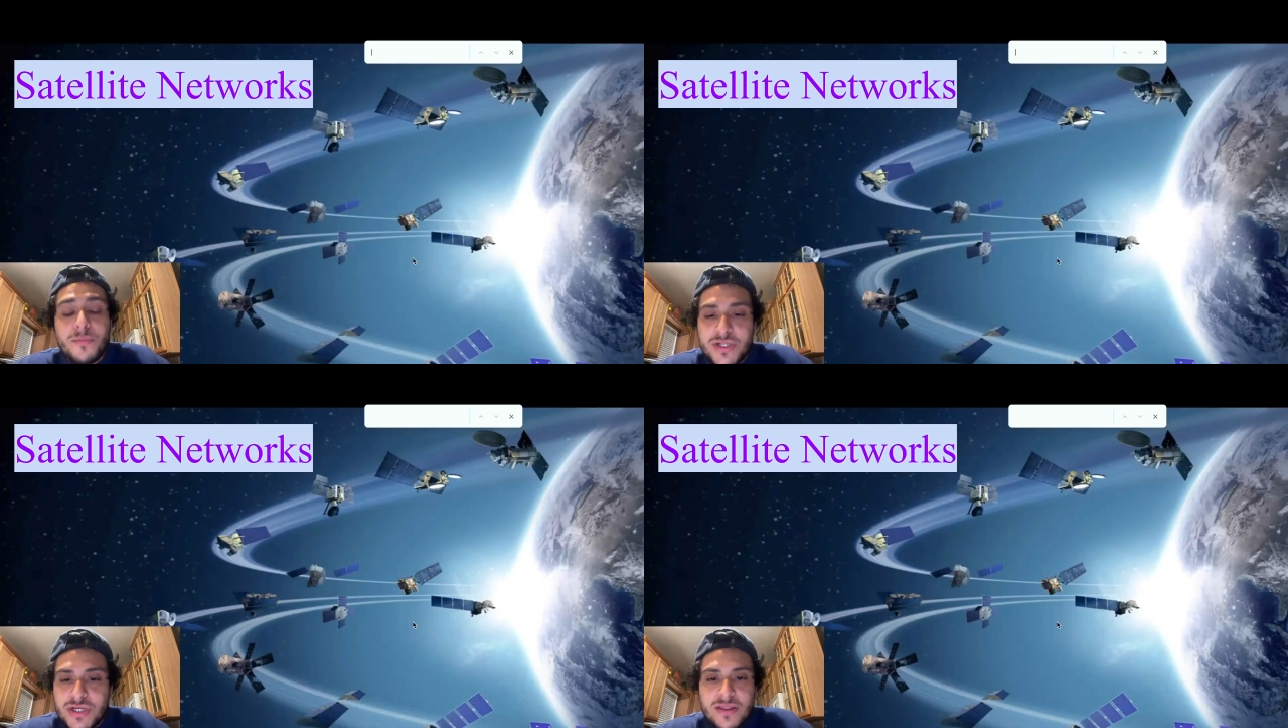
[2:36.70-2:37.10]

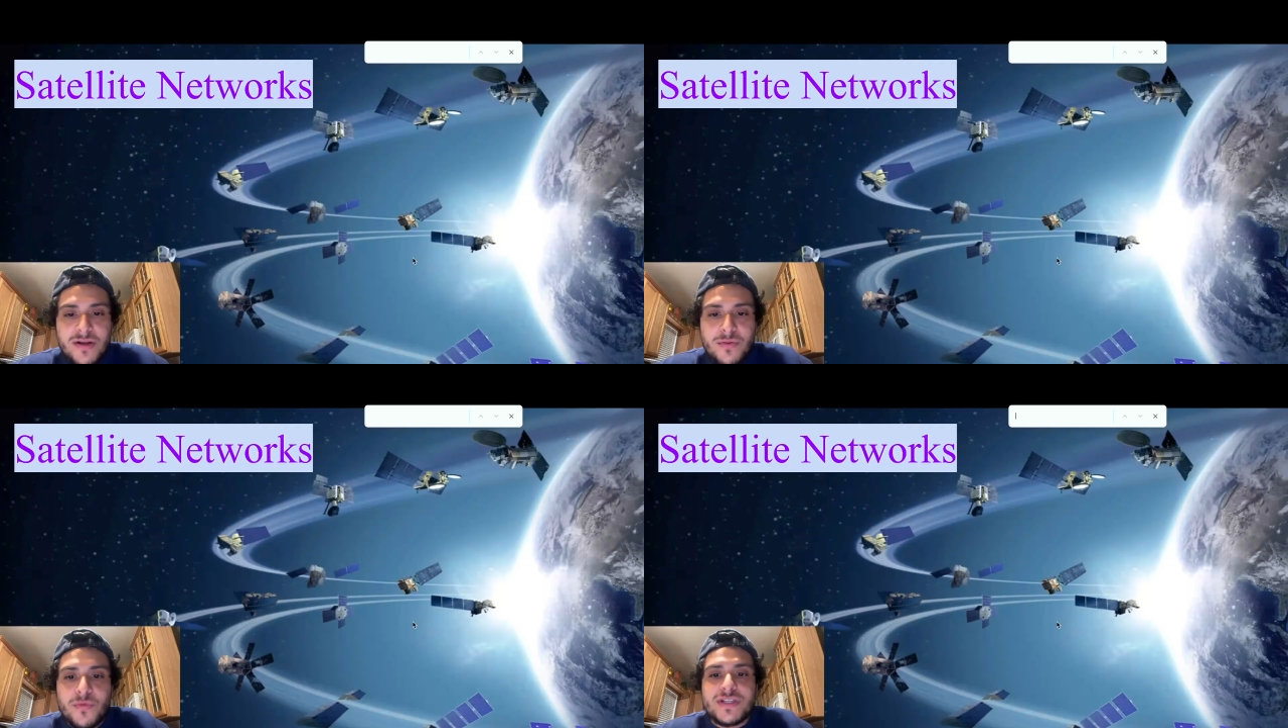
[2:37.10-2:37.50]
each other,
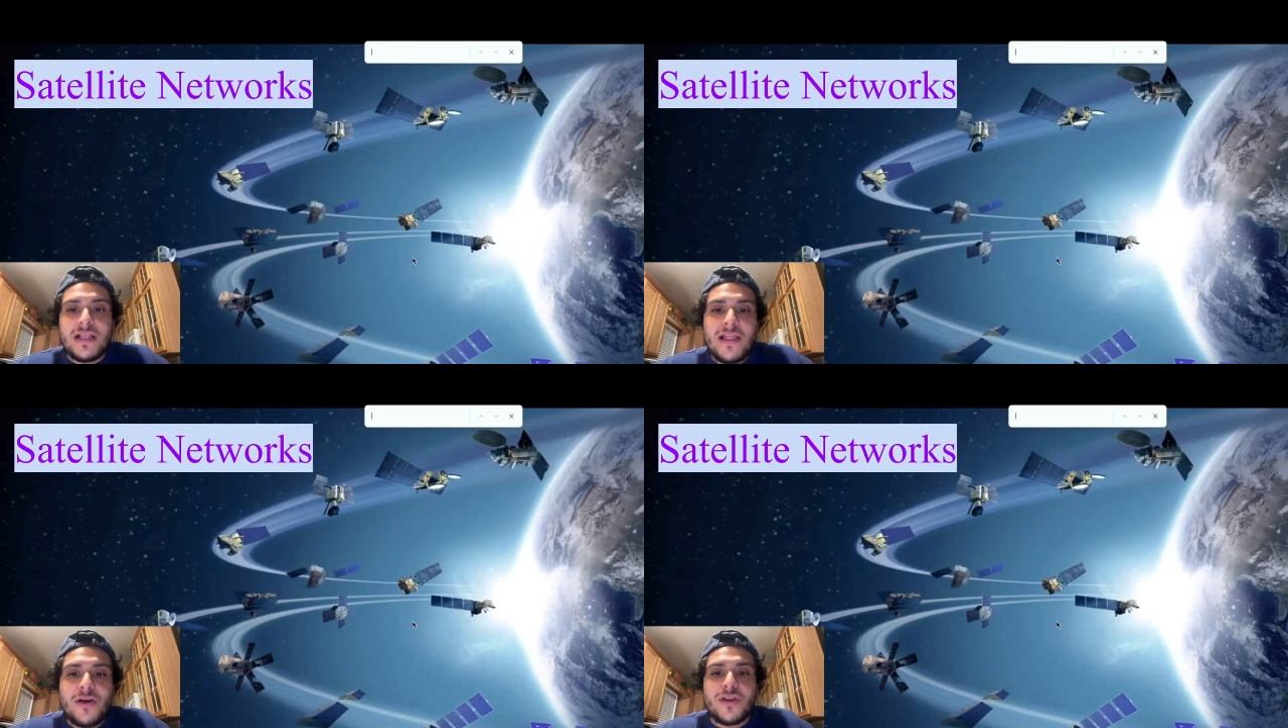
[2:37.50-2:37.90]
which
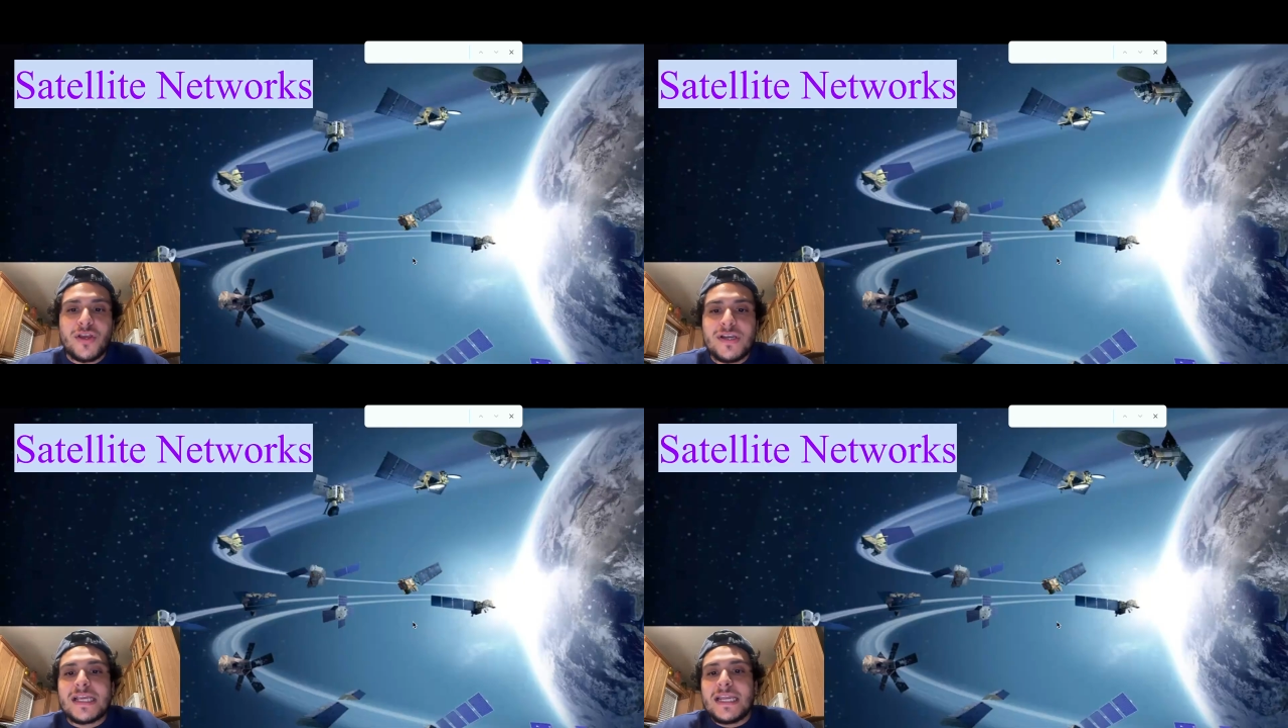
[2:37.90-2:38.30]
allowed
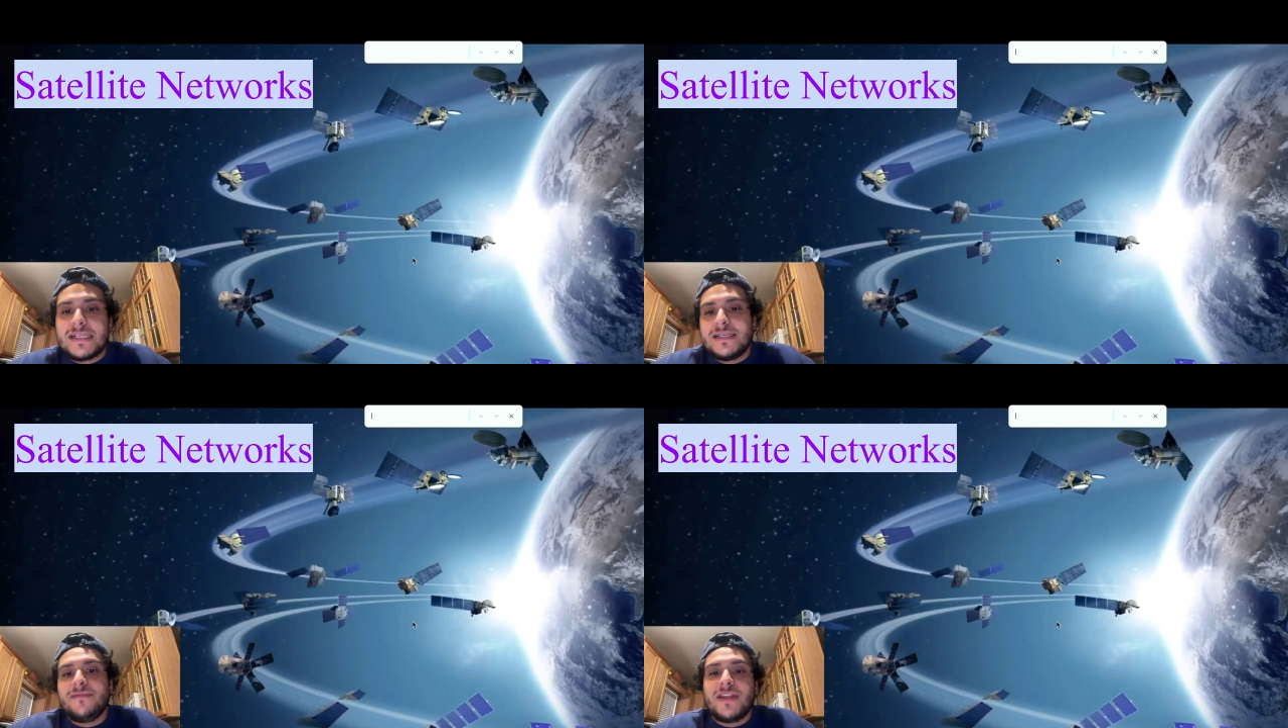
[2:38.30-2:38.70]
good
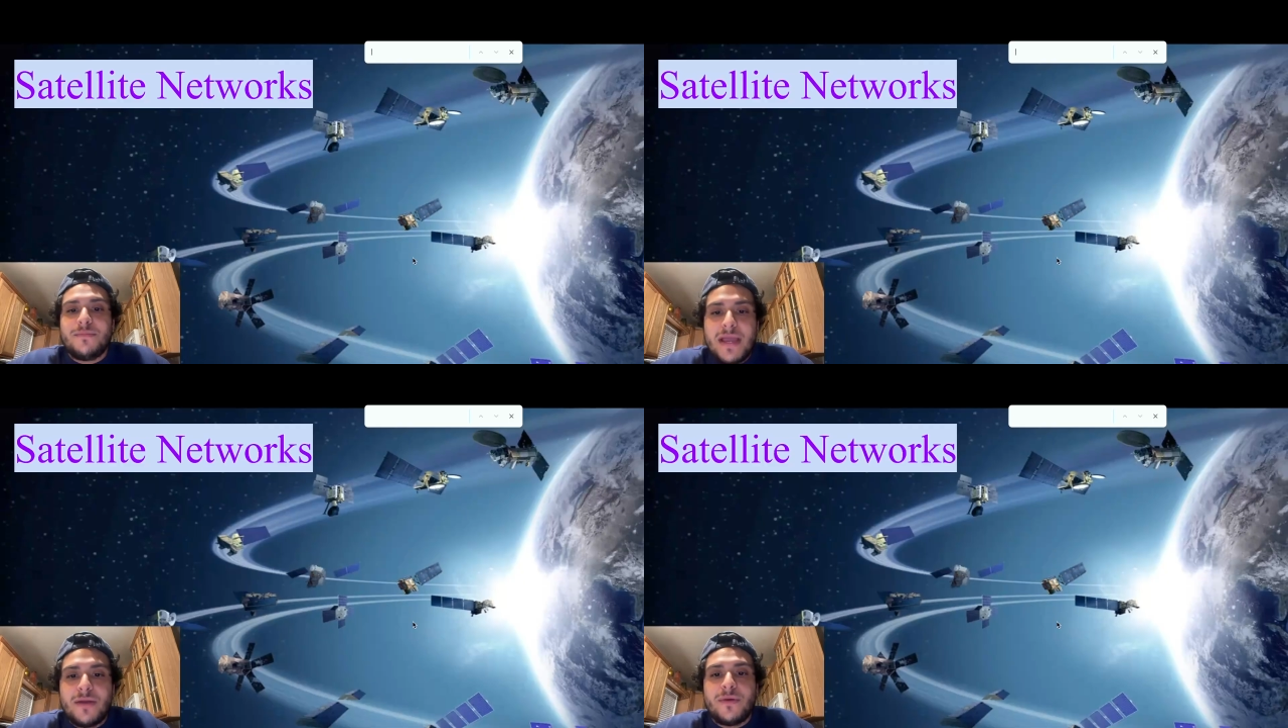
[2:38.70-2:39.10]
connectivity
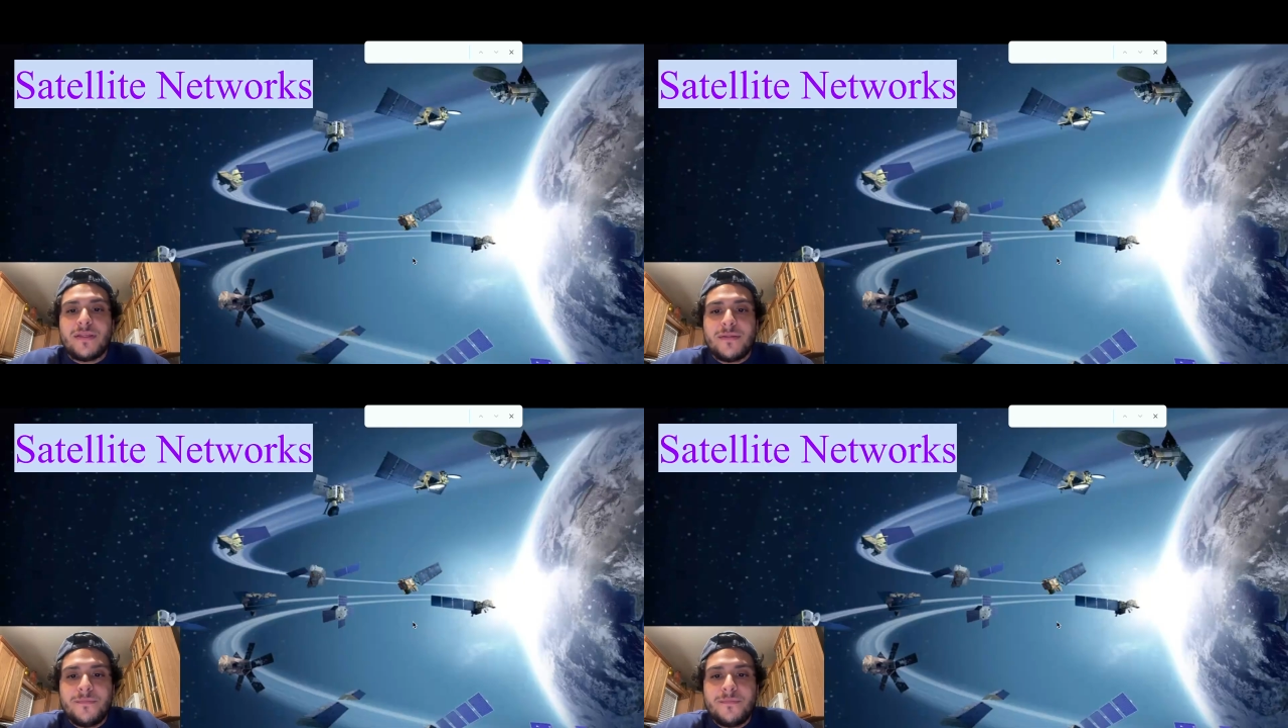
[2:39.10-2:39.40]
bandwidth.